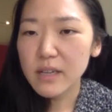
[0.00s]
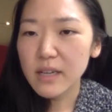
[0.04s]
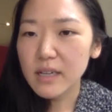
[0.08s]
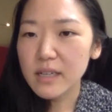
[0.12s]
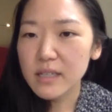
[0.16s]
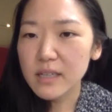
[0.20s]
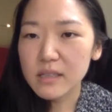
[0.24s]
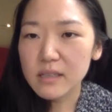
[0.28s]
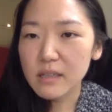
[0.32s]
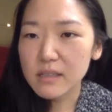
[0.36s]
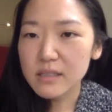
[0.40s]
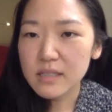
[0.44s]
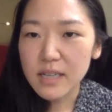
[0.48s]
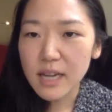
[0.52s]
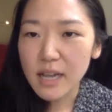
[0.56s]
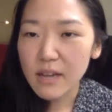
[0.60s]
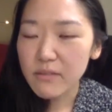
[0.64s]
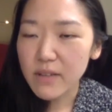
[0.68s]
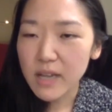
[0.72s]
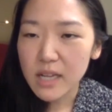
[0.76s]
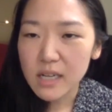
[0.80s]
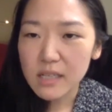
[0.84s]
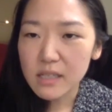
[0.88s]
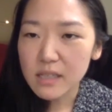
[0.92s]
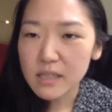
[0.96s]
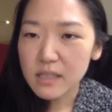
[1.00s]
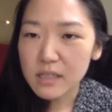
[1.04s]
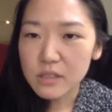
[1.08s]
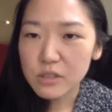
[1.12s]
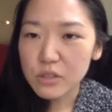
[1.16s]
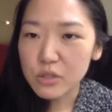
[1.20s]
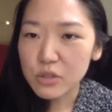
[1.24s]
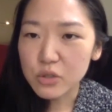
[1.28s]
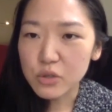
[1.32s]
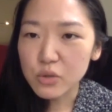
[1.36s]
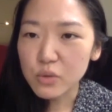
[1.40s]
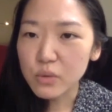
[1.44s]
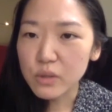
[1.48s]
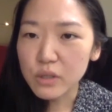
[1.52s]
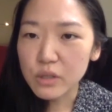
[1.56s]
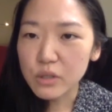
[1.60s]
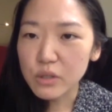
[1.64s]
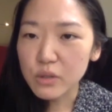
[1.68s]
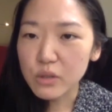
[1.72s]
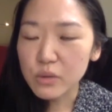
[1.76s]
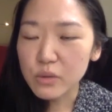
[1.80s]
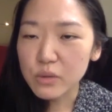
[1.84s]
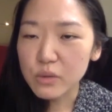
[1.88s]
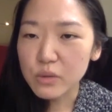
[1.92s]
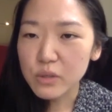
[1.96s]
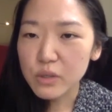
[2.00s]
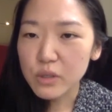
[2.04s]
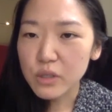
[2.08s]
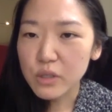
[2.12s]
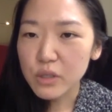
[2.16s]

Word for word: and it doesn't have anything to do with you